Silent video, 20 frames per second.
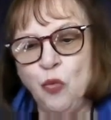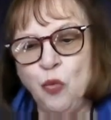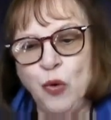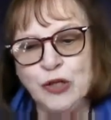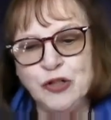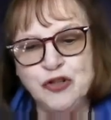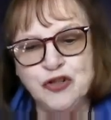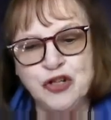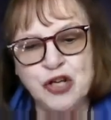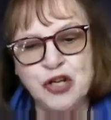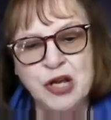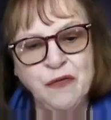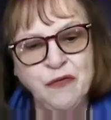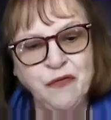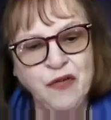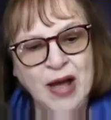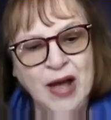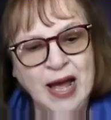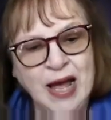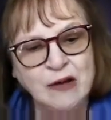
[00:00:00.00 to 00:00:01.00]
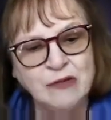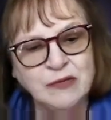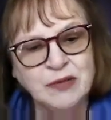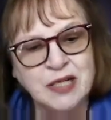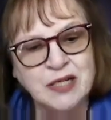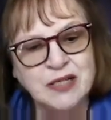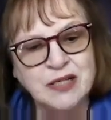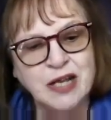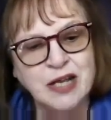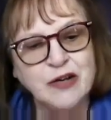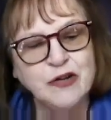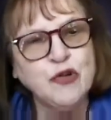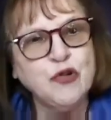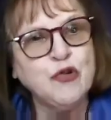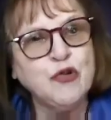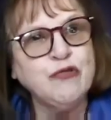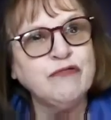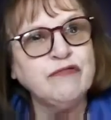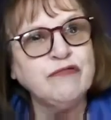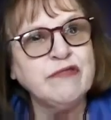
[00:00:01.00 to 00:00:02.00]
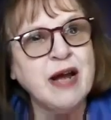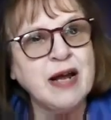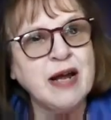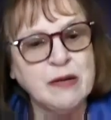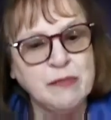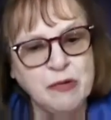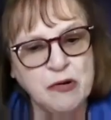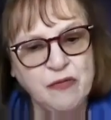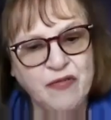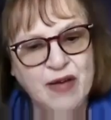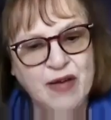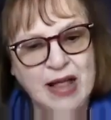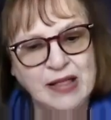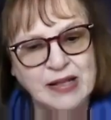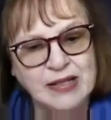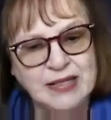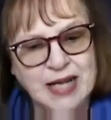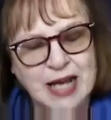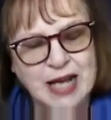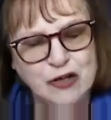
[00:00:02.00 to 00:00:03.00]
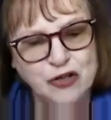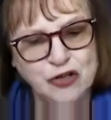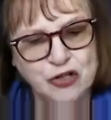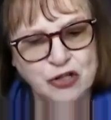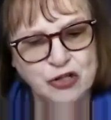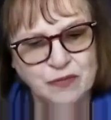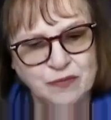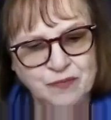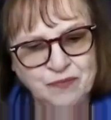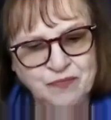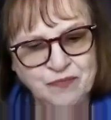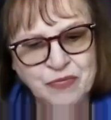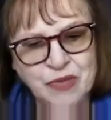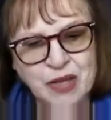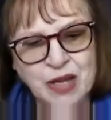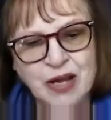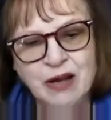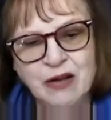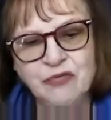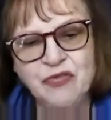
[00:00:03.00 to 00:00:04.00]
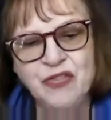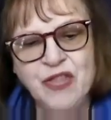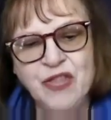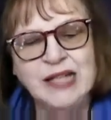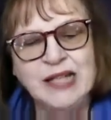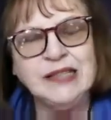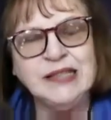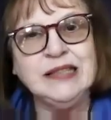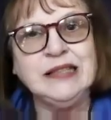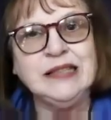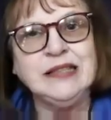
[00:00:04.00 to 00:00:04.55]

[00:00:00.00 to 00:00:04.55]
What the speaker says: What she found is incredible validation that